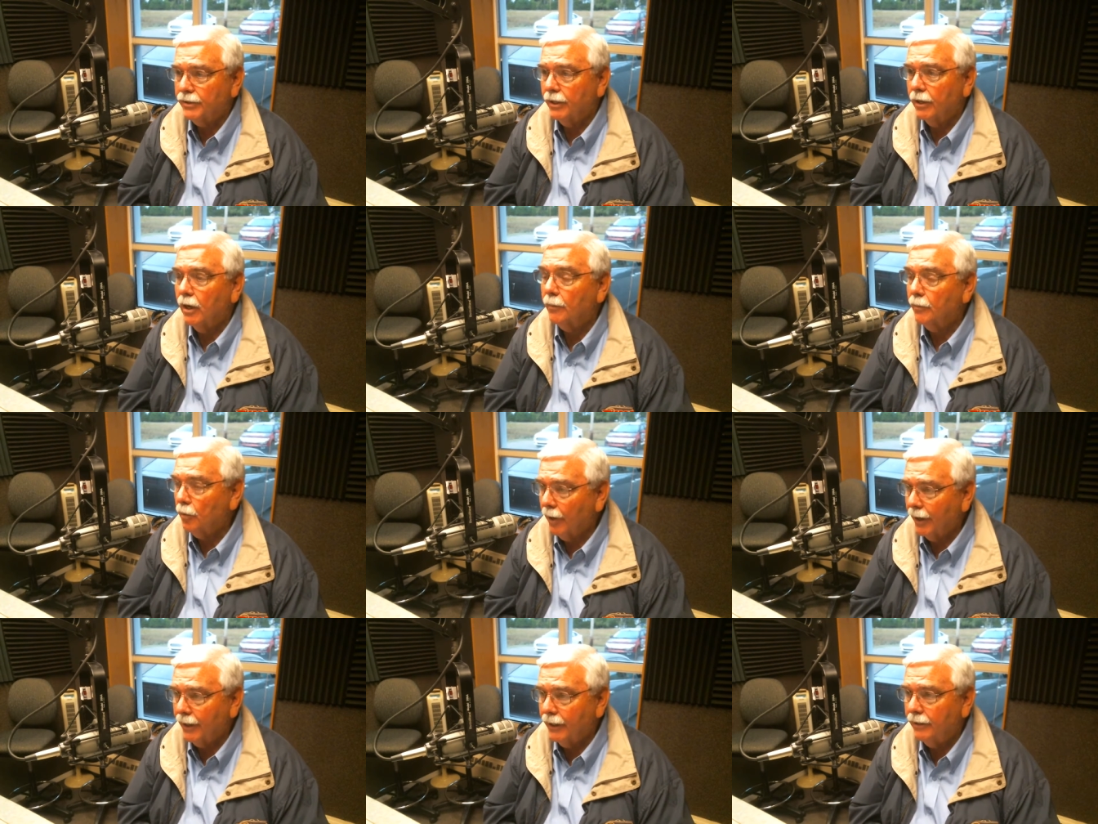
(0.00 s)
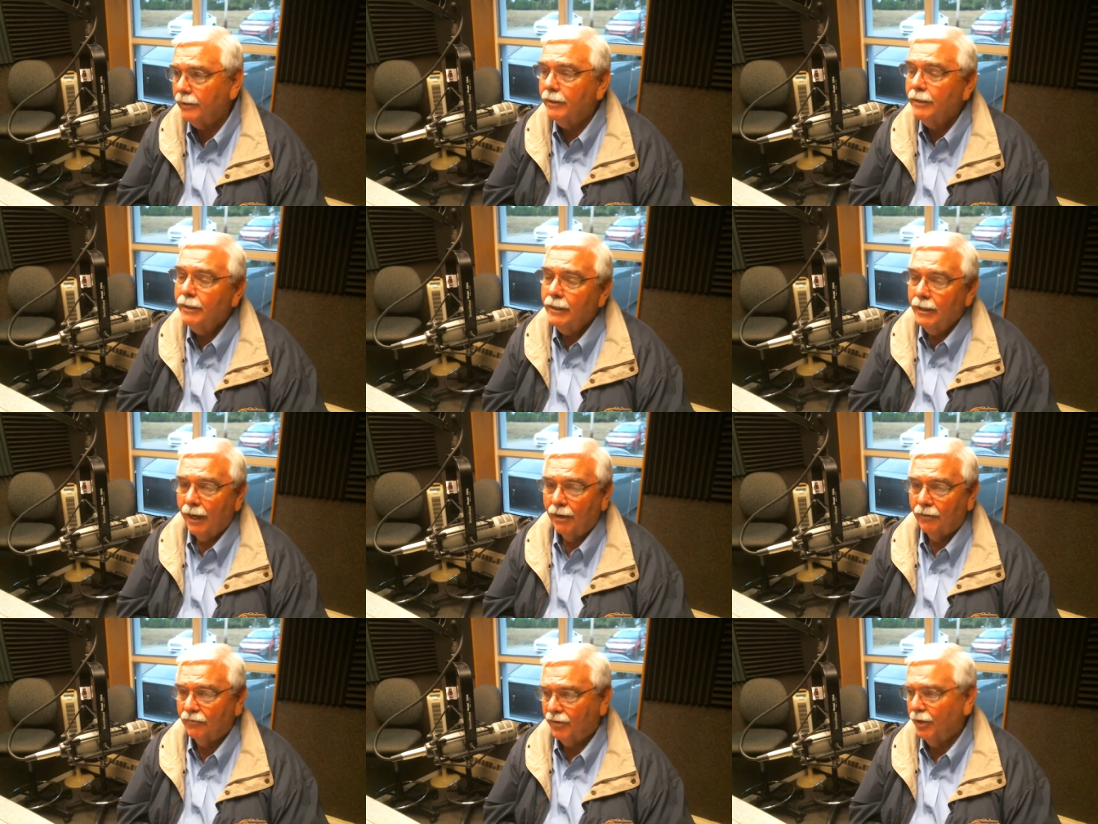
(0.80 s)
They're upgraded,
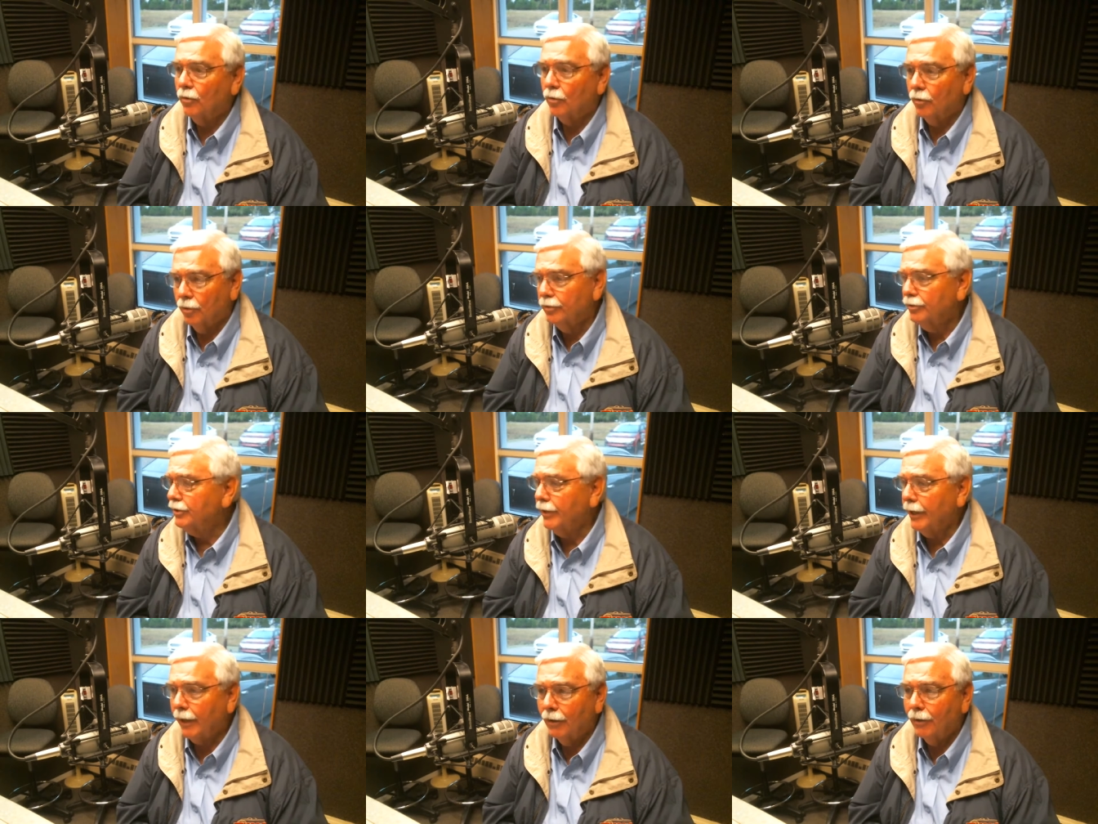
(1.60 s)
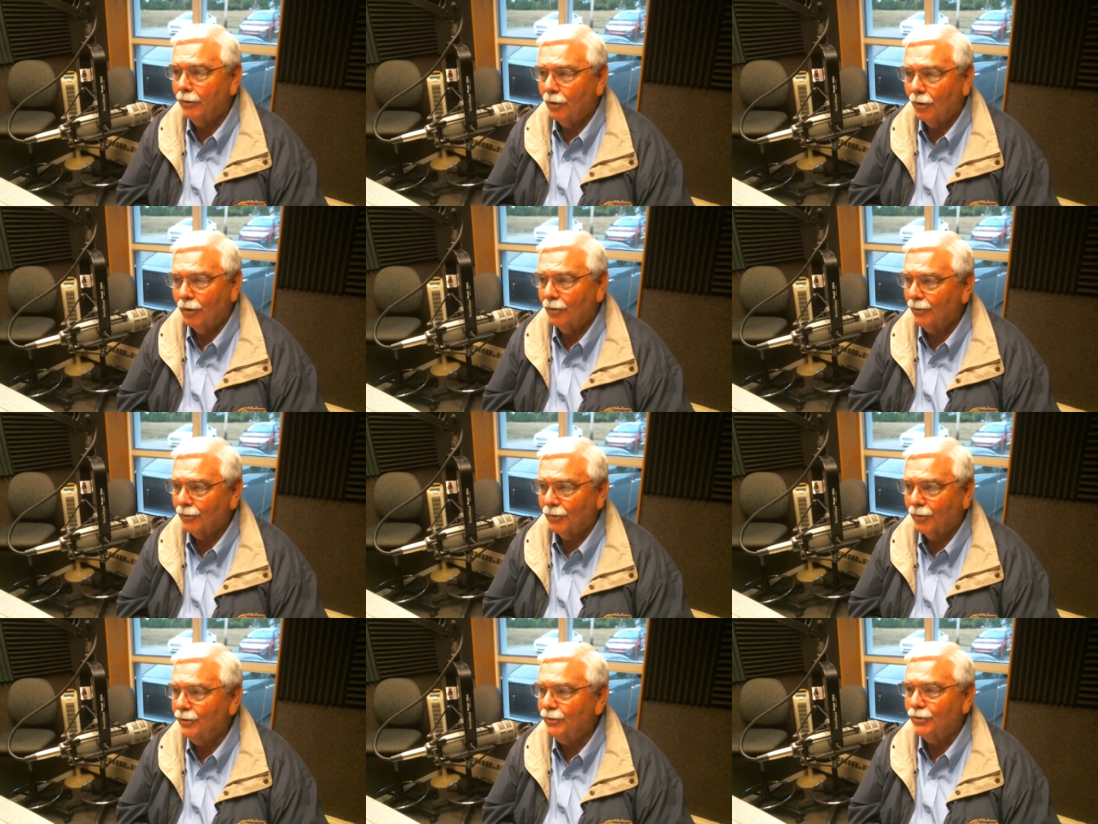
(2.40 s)
have tilt cruising air and all the
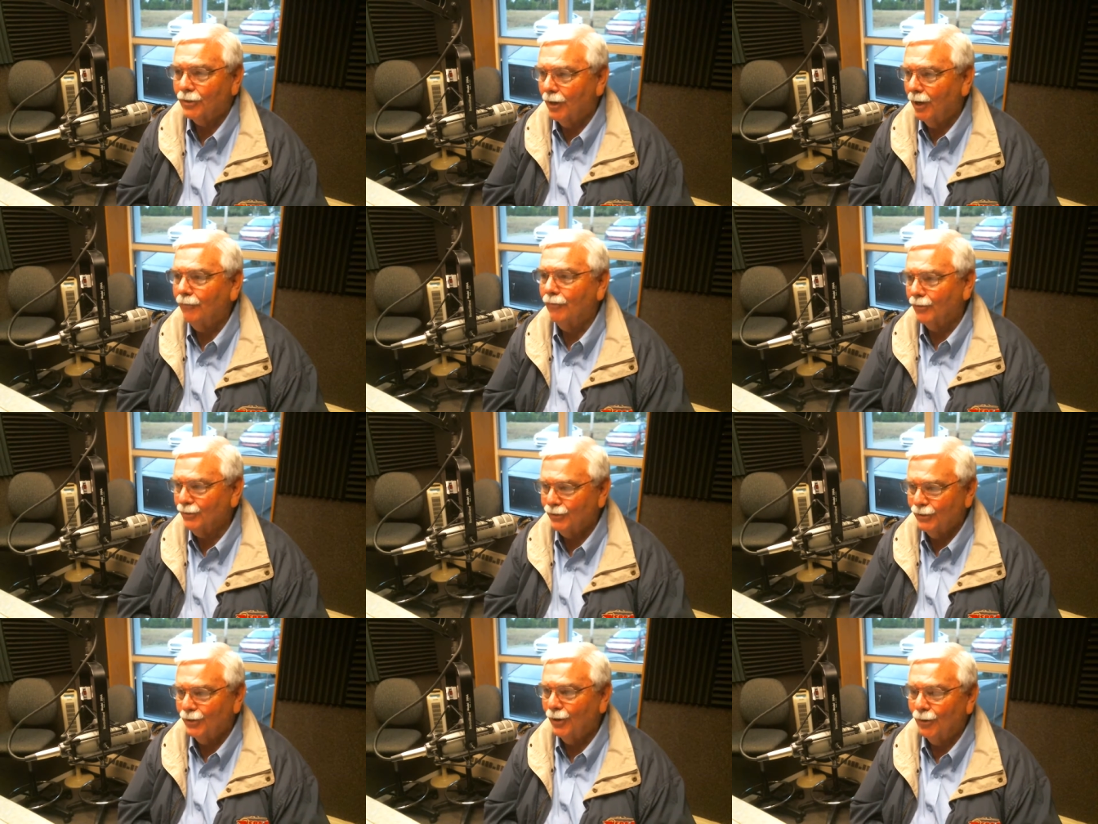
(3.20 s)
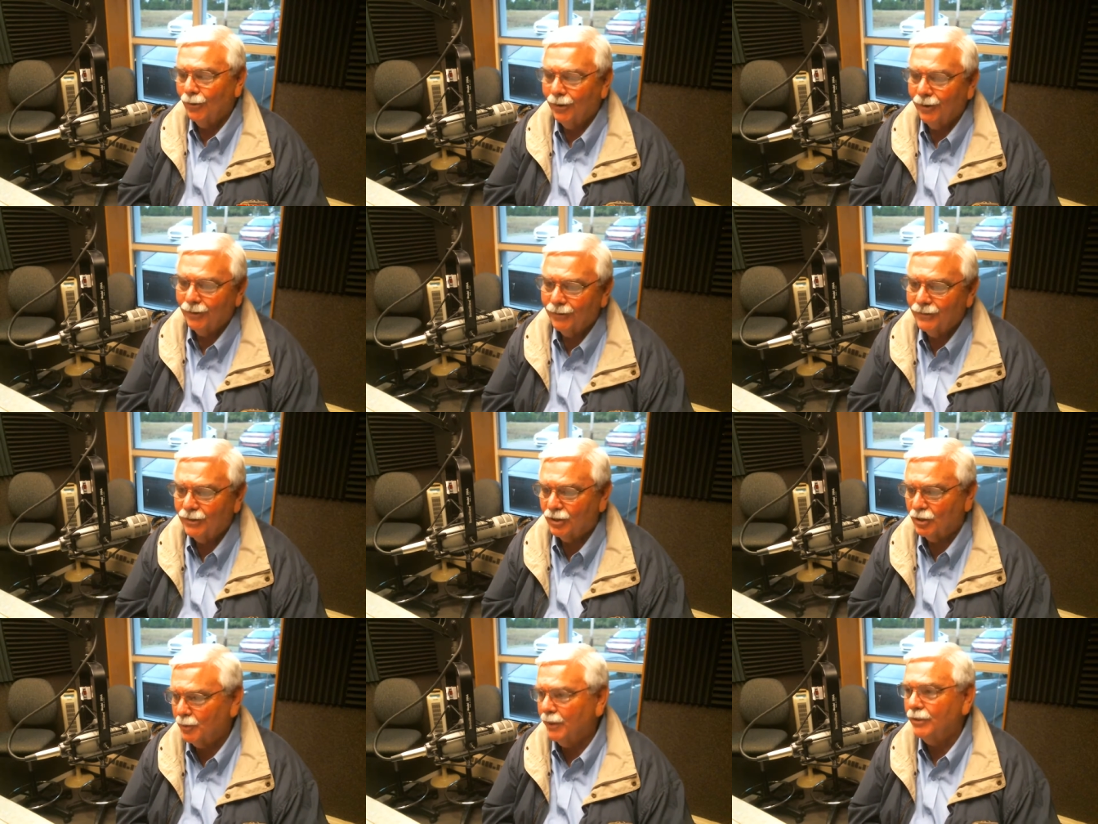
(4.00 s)
creature comforts, you know,
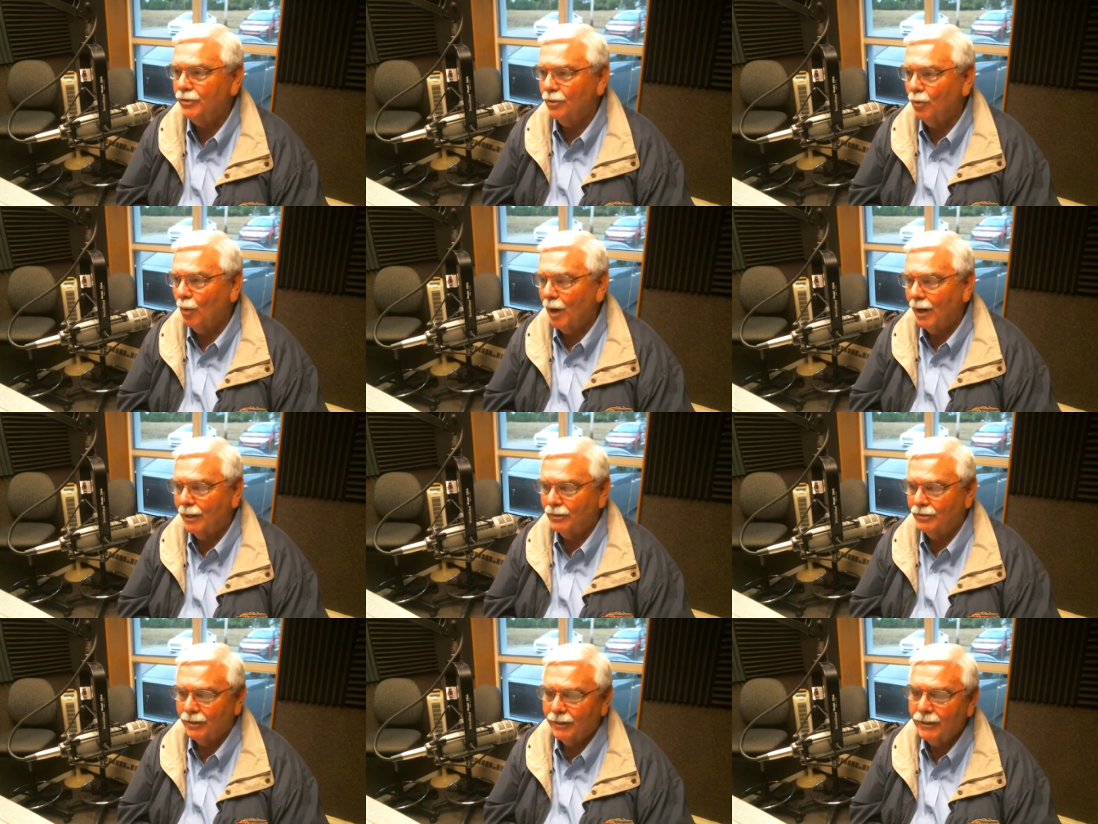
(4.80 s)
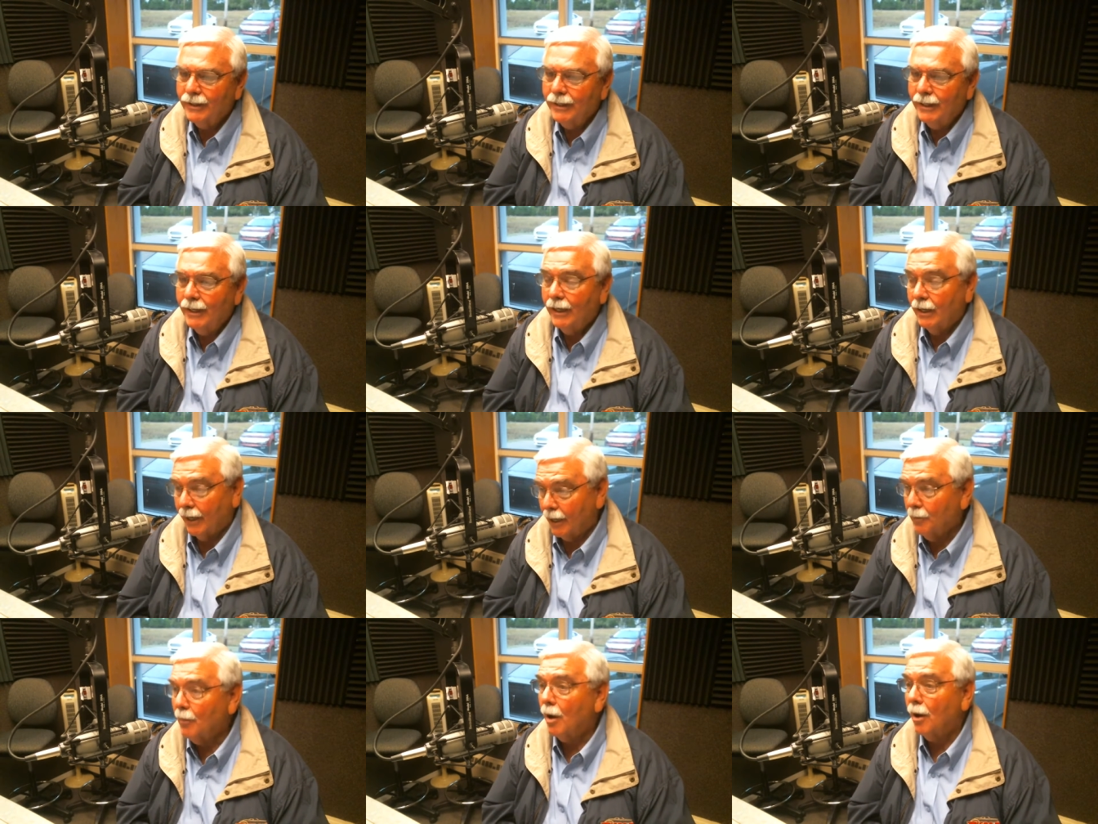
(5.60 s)
suspension-wise, and
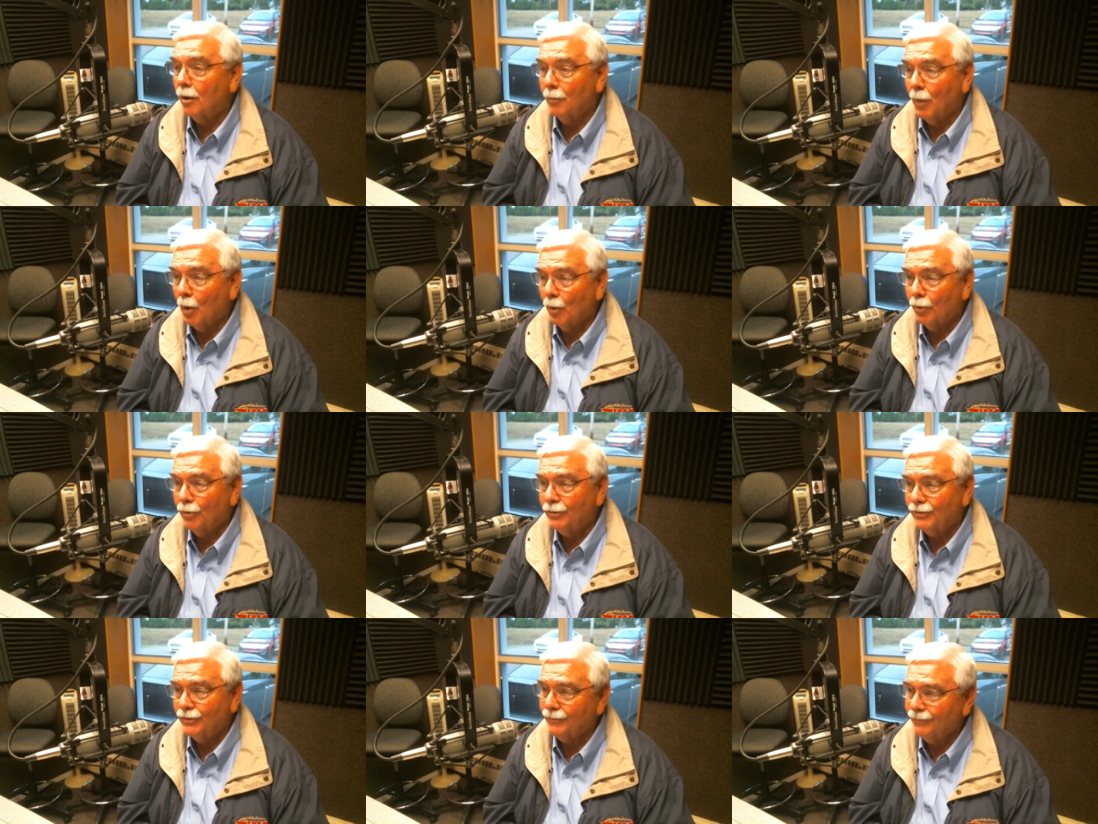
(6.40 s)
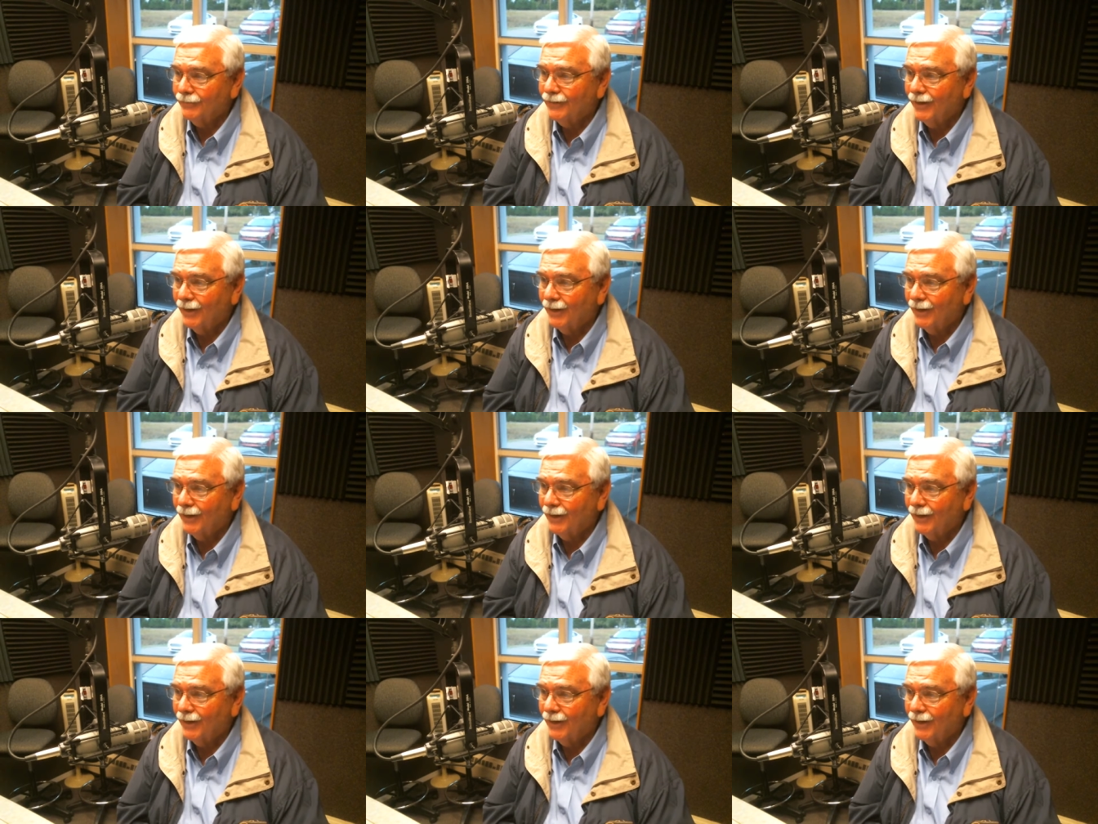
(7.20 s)
late model motors and